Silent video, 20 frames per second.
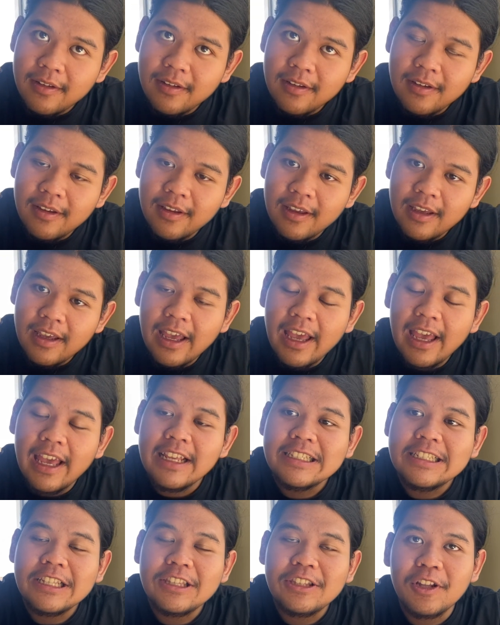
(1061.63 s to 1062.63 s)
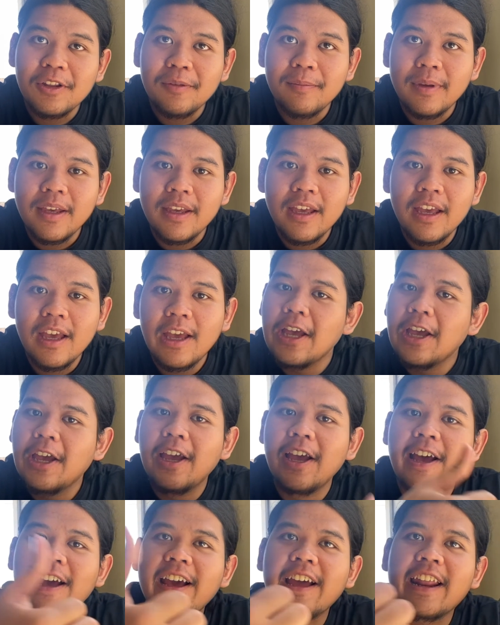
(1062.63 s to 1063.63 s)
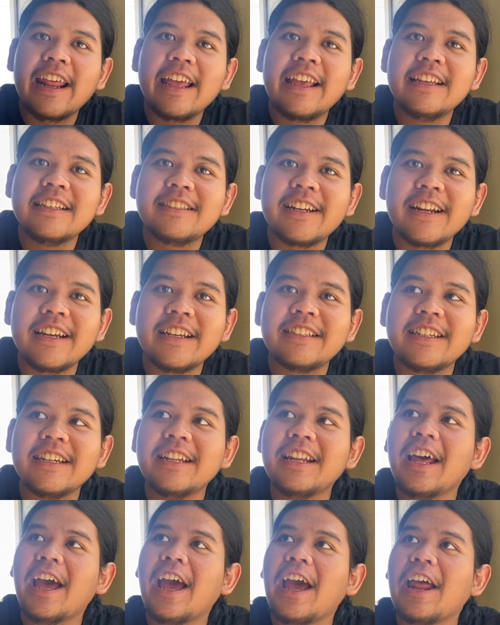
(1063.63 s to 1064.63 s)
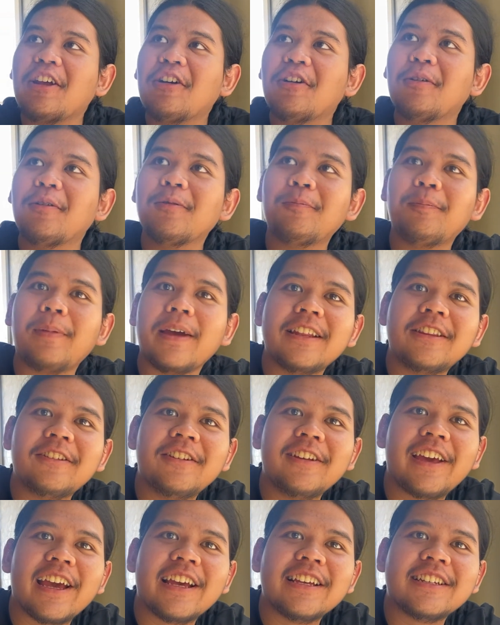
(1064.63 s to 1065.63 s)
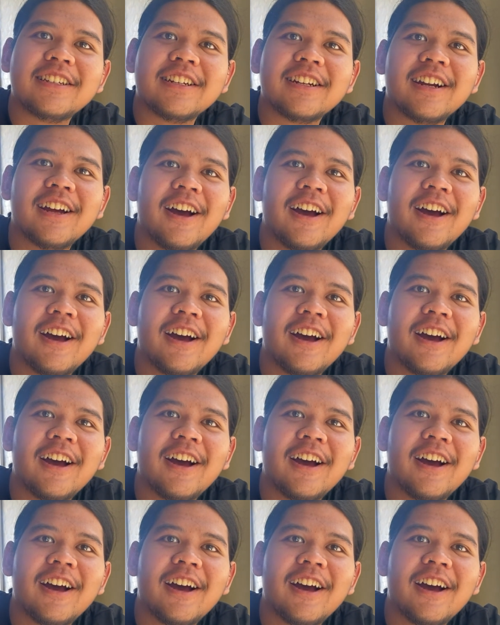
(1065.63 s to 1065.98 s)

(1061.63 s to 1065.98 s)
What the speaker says: And she told me registration and go pay to the cashier.